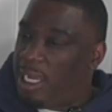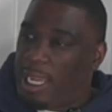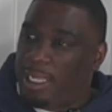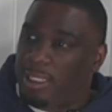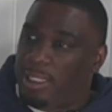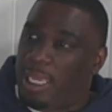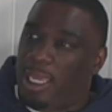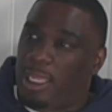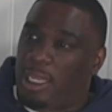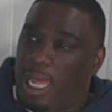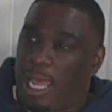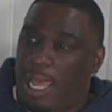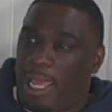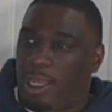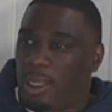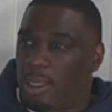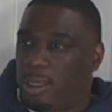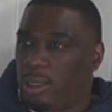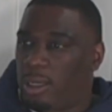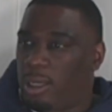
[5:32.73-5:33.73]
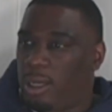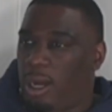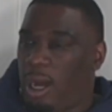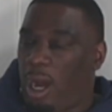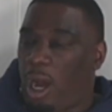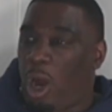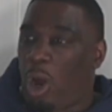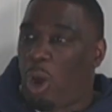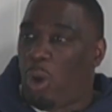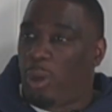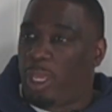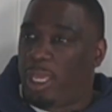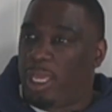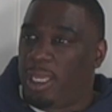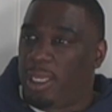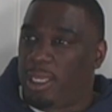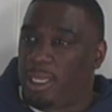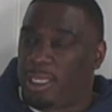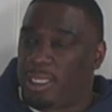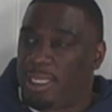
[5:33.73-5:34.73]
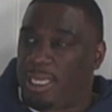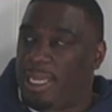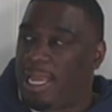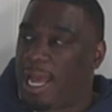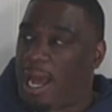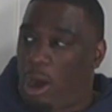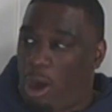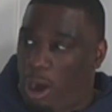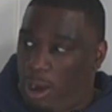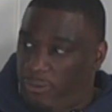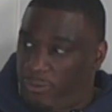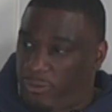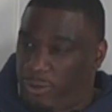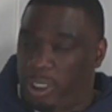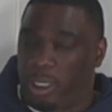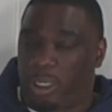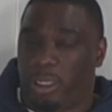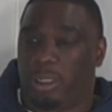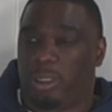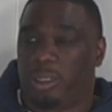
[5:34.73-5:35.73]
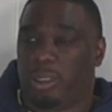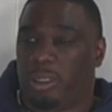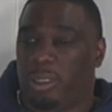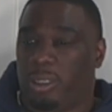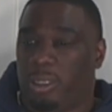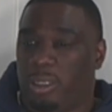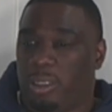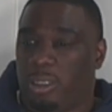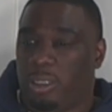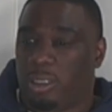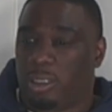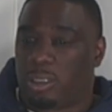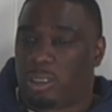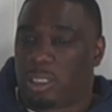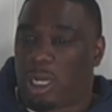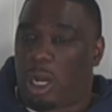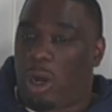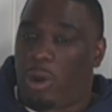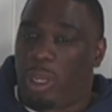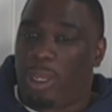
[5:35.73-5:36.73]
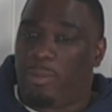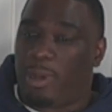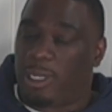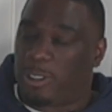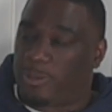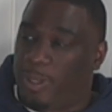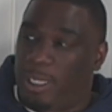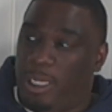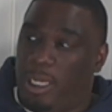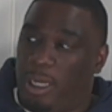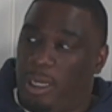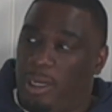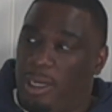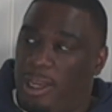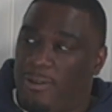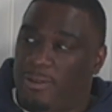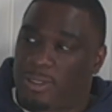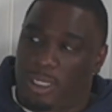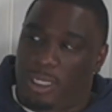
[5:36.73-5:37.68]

Yeah, they think, like, oh, he got offered, so he must be good enough.